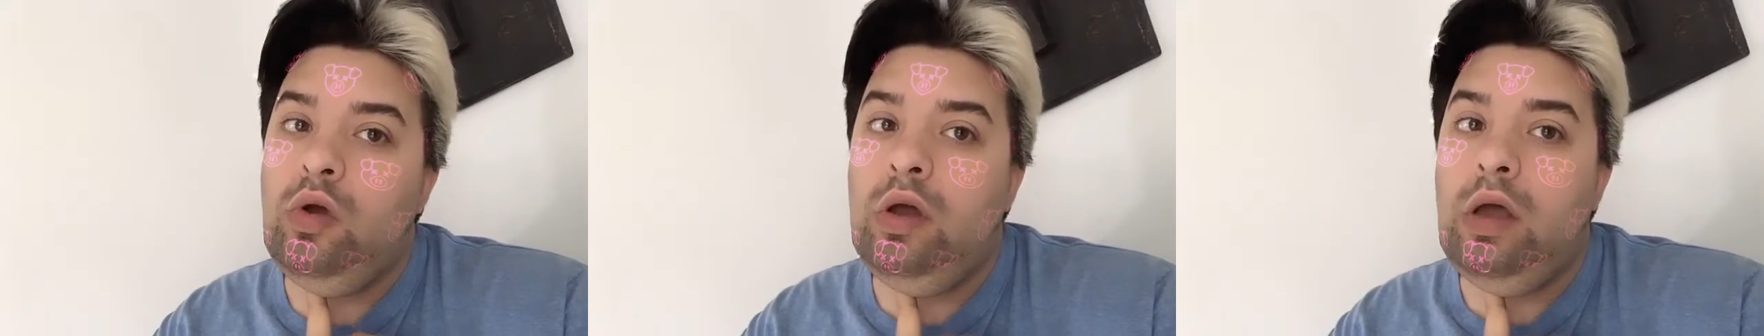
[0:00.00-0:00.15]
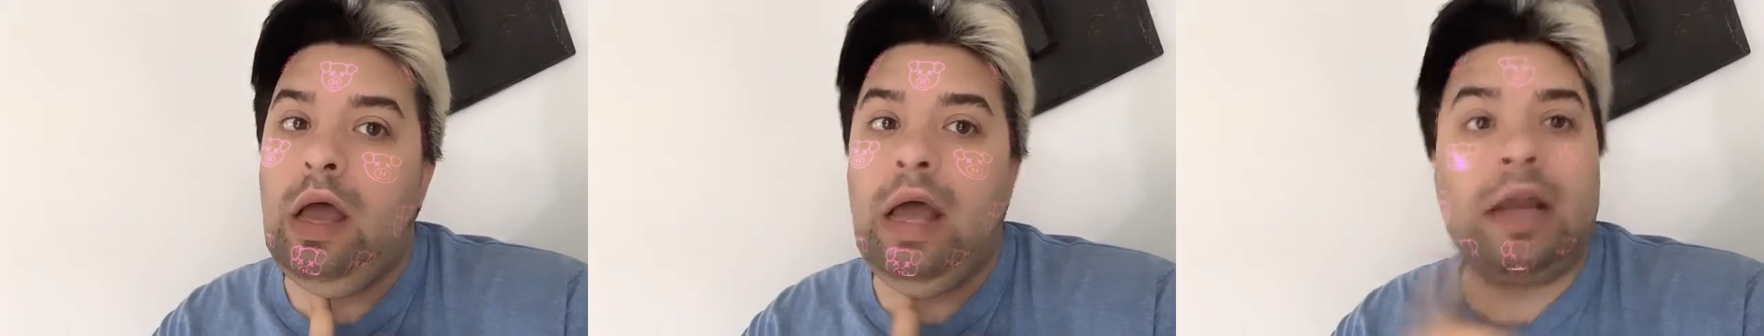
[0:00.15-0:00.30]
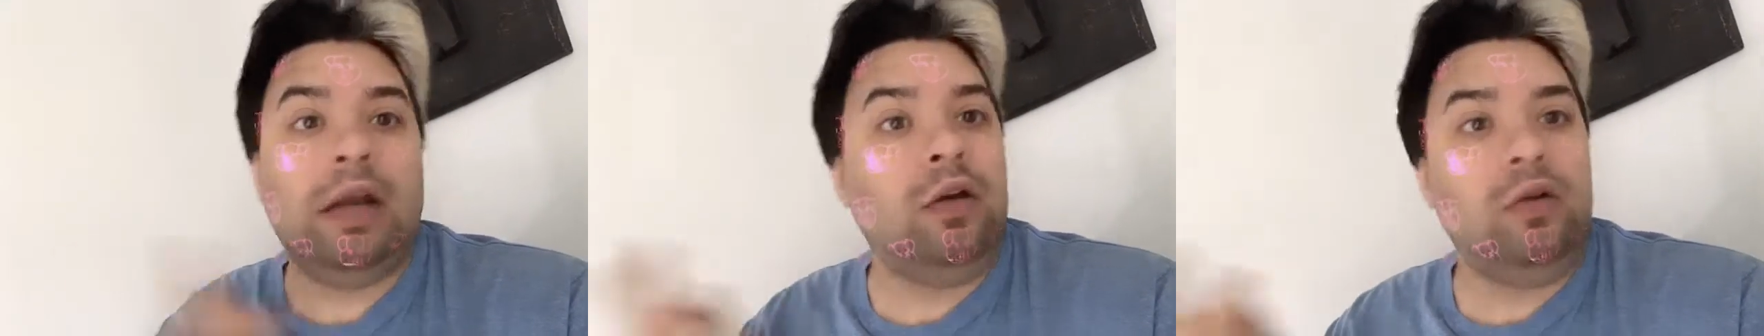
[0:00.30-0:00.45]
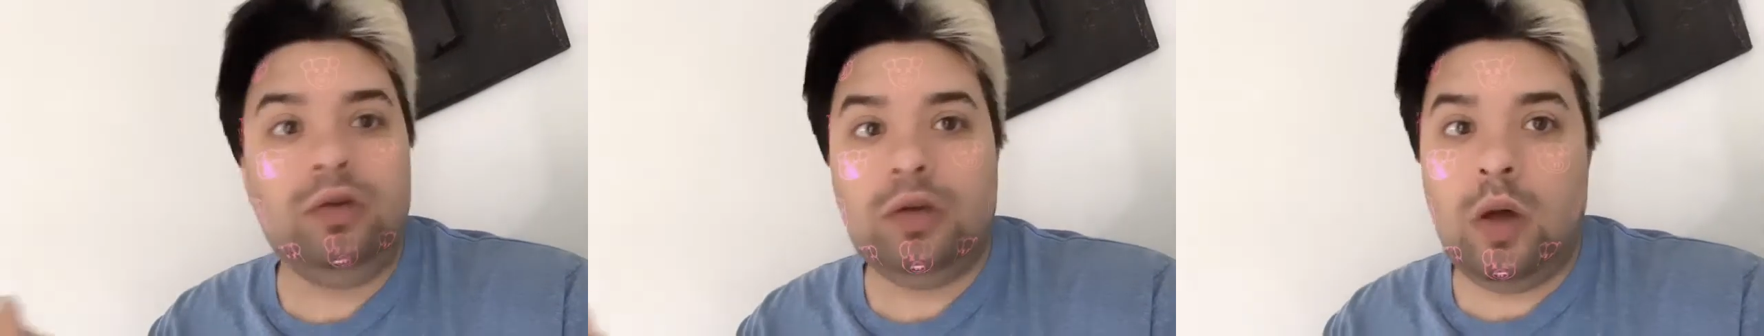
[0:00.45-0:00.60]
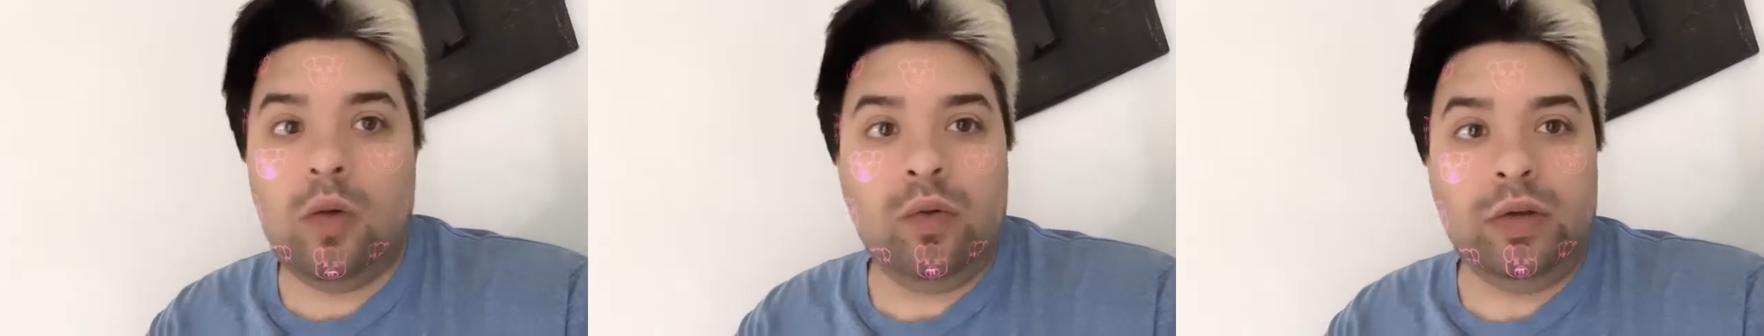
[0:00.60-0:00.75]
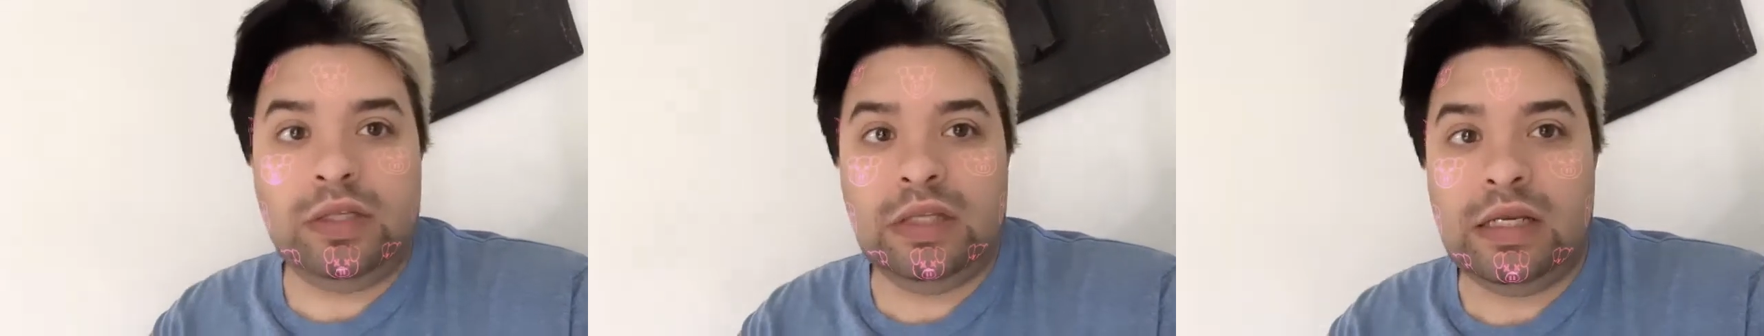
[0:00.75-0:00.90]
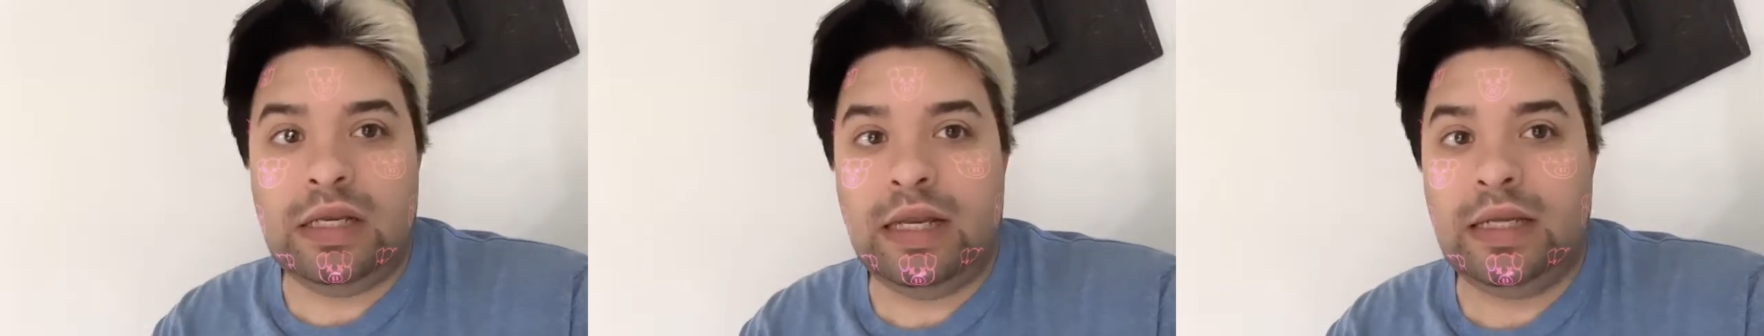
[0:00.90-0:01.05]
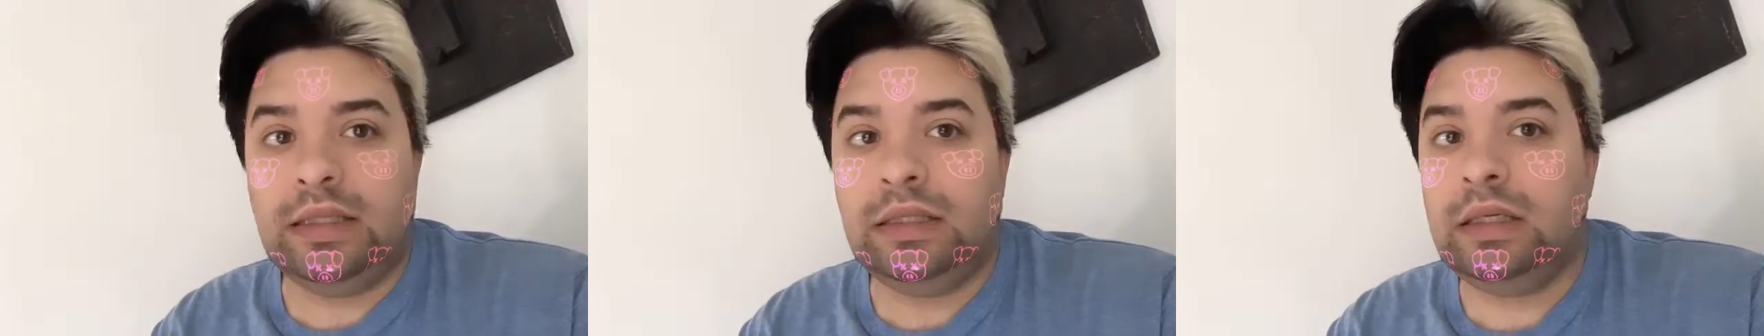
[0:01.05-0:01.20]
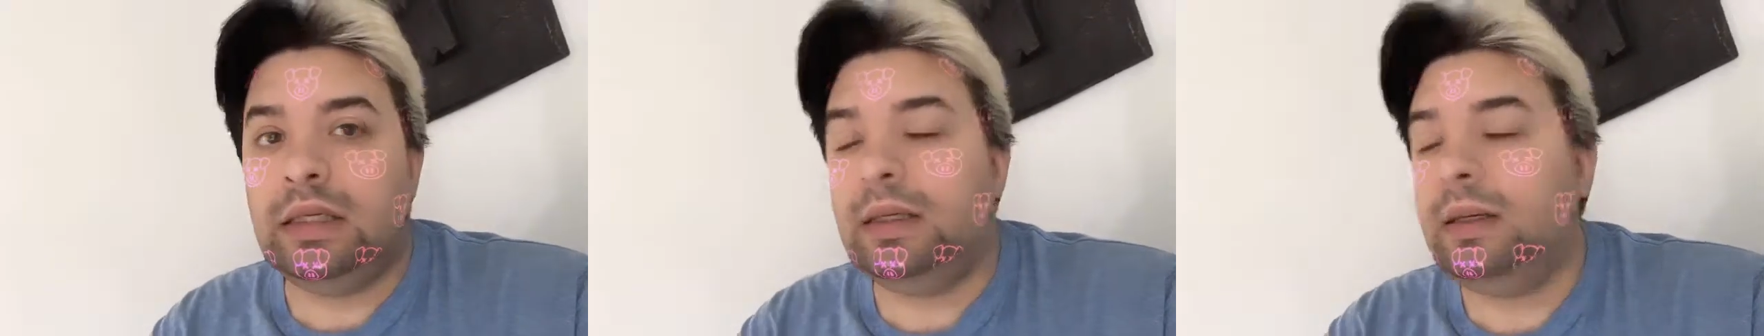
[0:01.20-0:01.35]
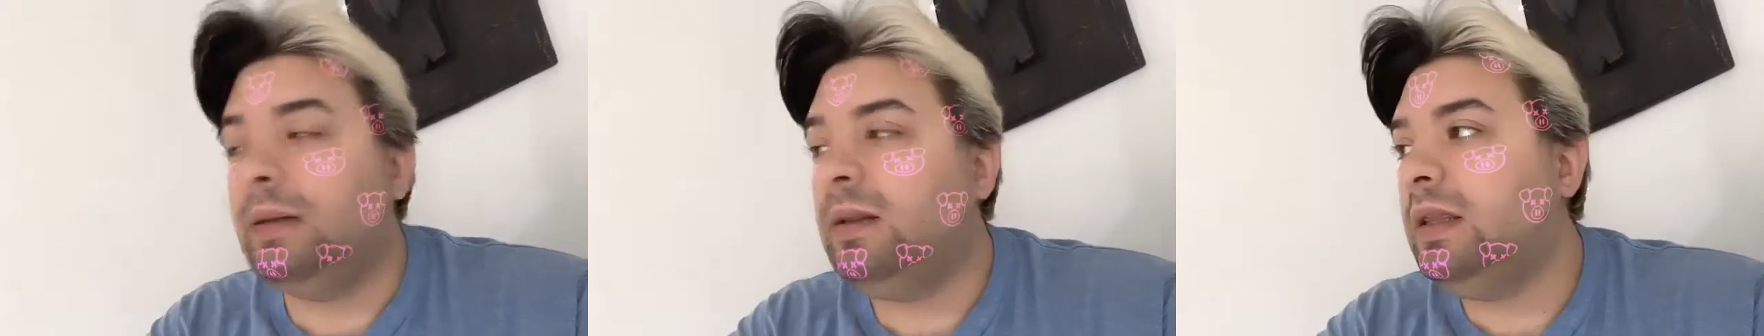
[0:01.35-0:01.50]
I don't know what today's
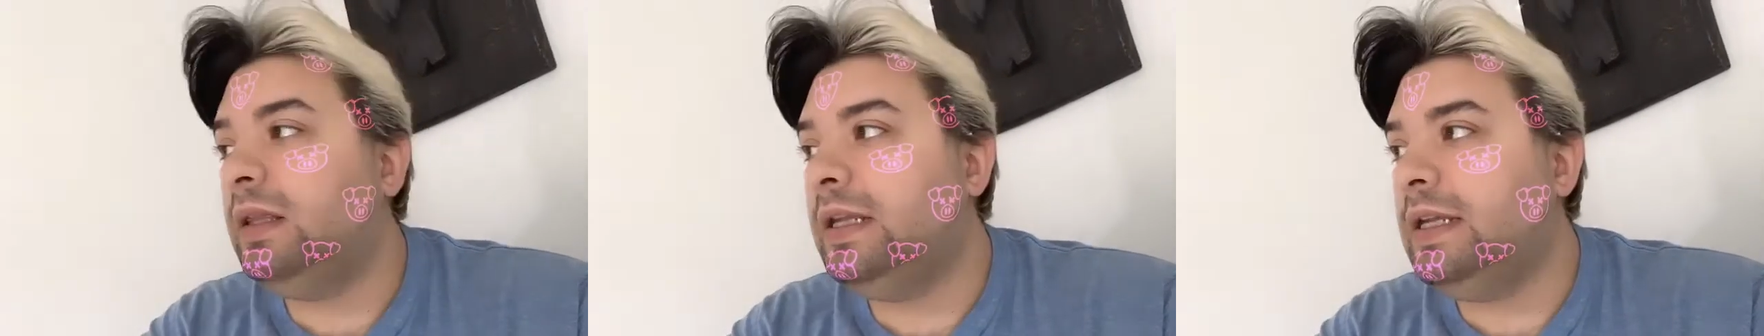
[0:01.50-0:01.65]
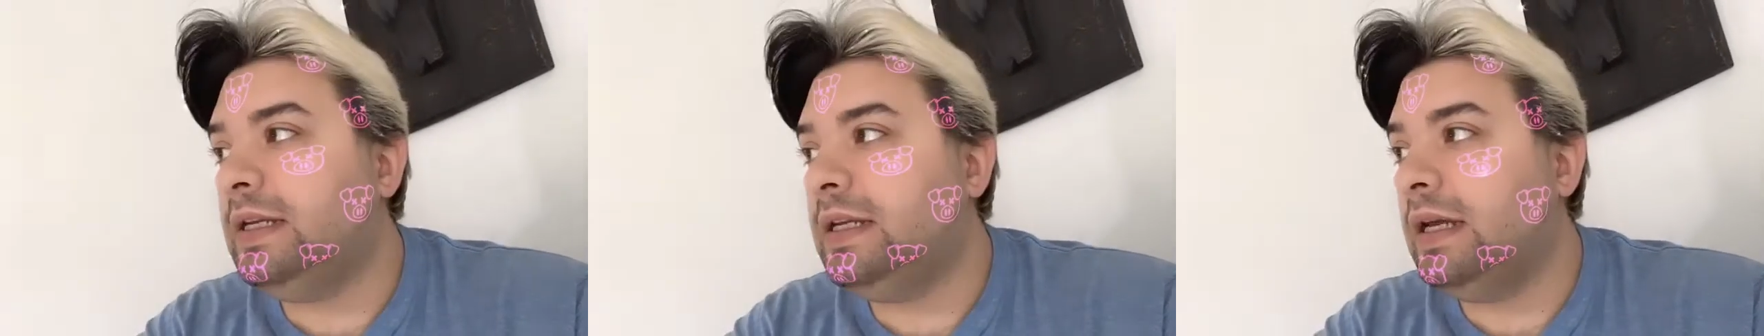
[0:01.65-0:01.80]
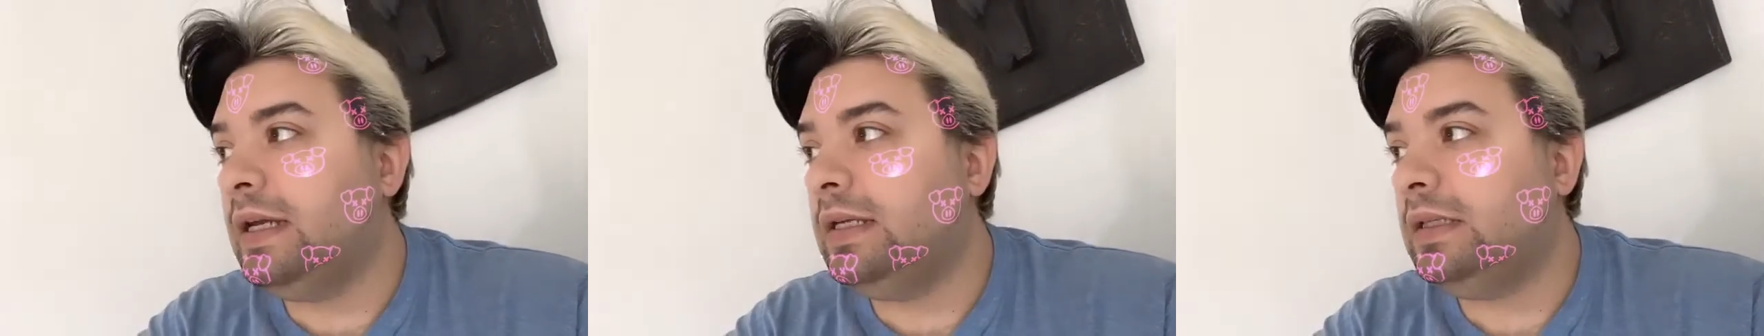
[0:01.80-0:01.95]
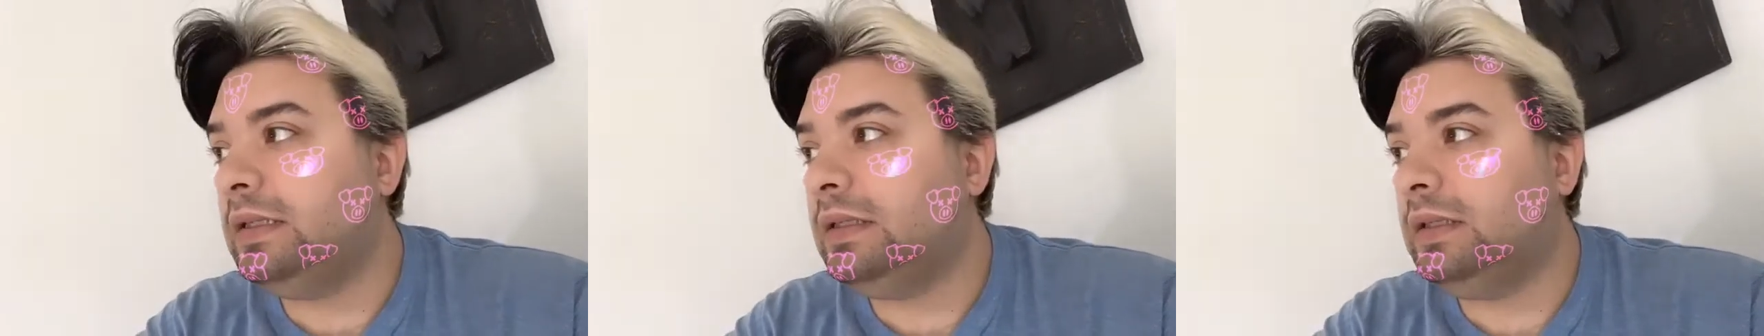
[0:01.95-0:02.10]
gonna lead us.